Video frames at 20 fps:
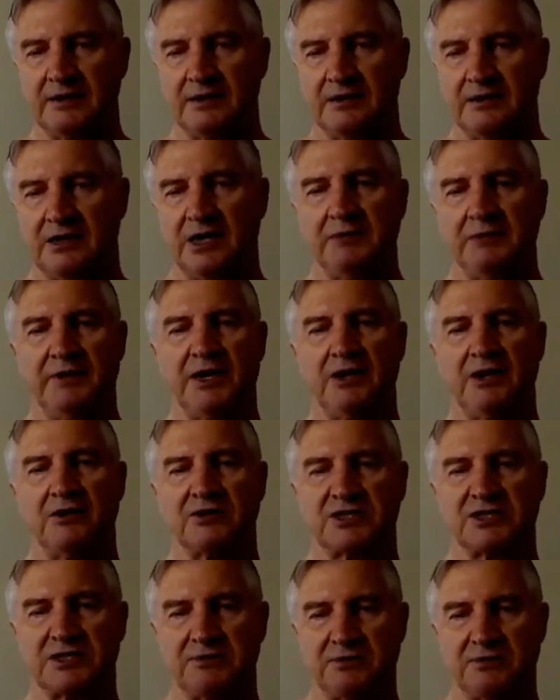I met
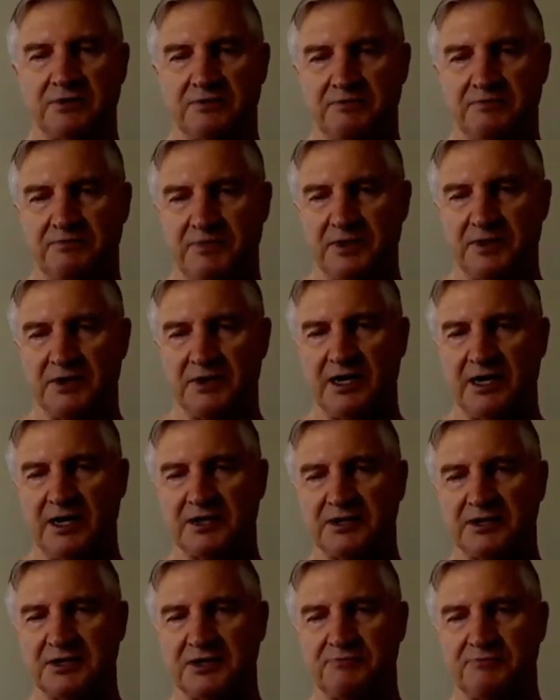Osama bin
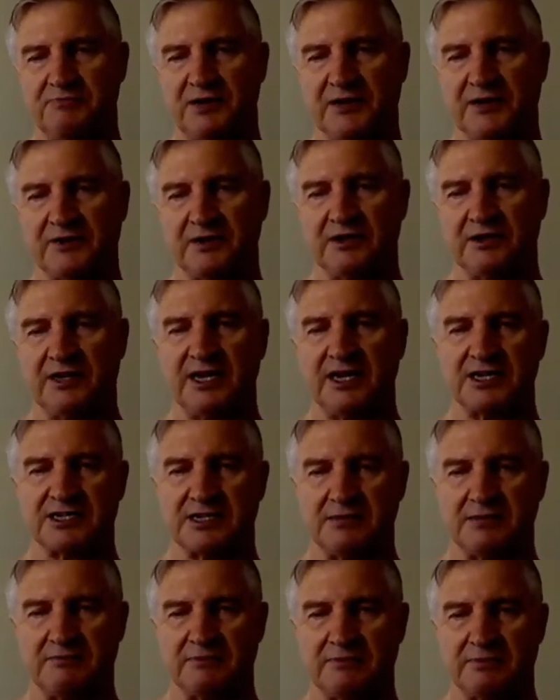Laden's brother
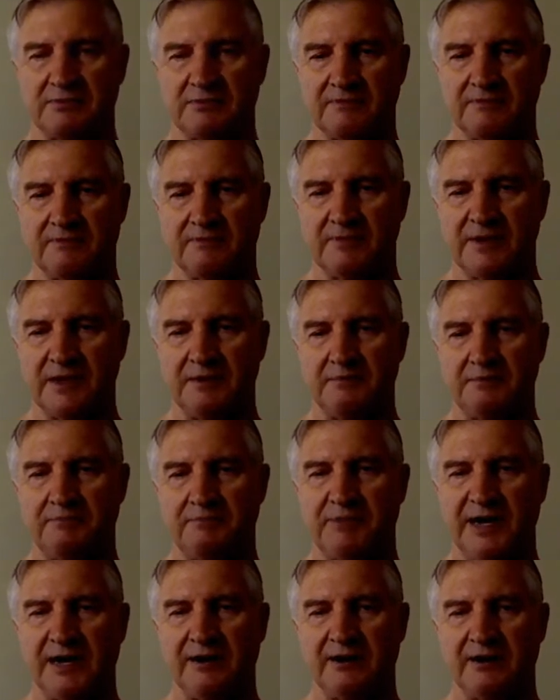Yeslim in
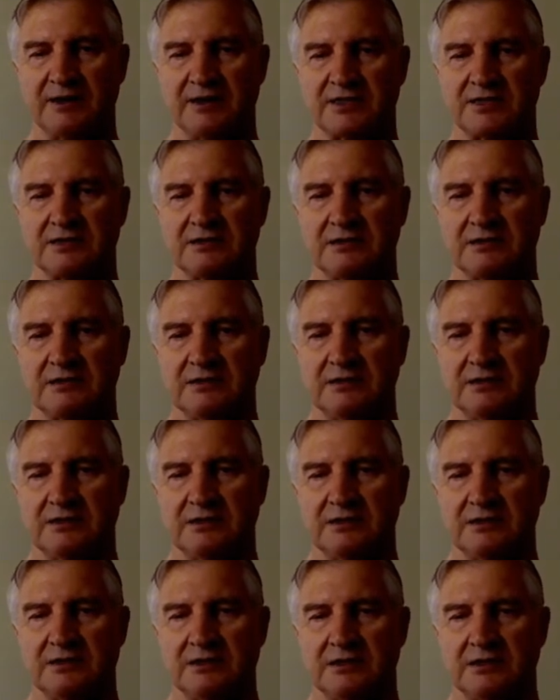Paris.
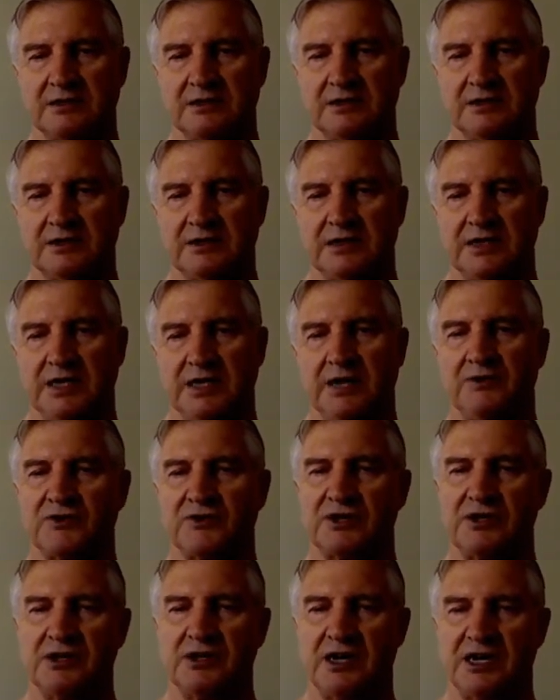He was a
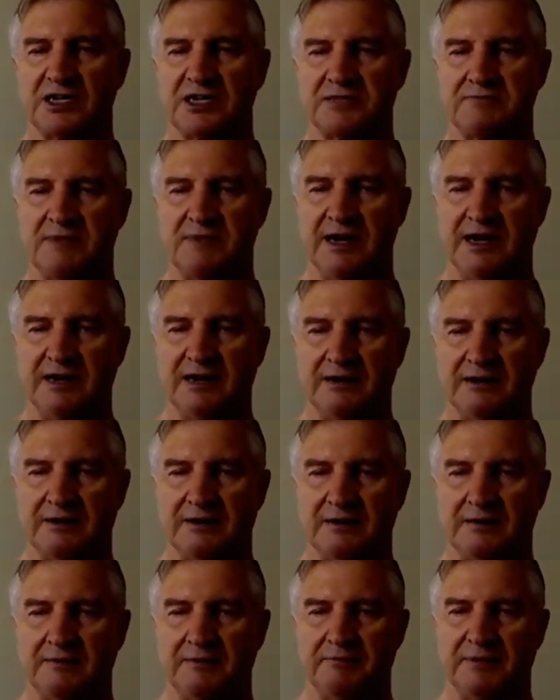nice man,
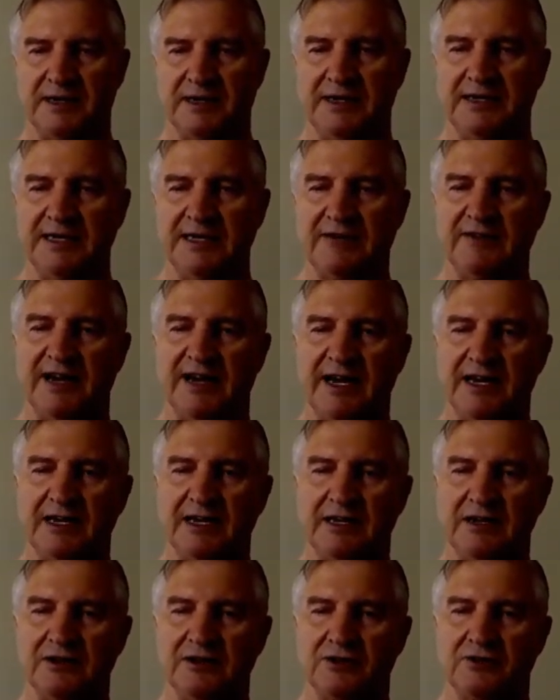but he never had
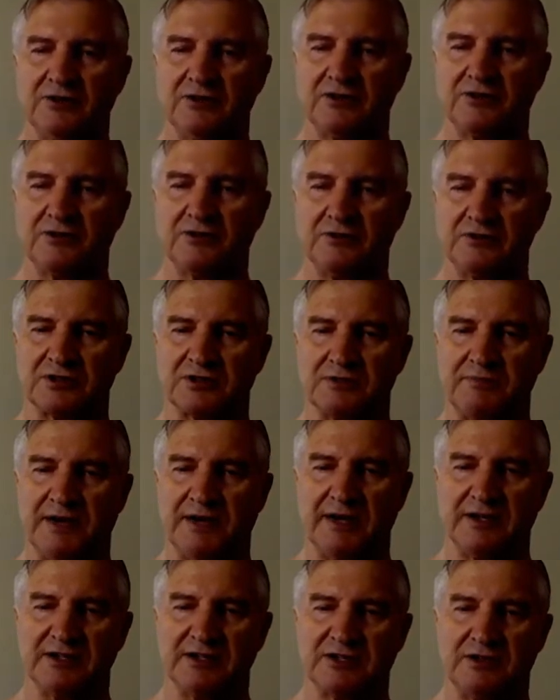any good thoughts about
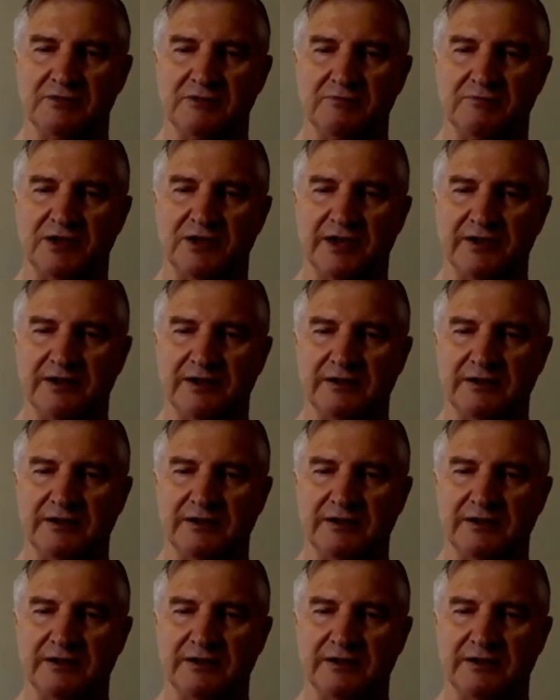his own brother.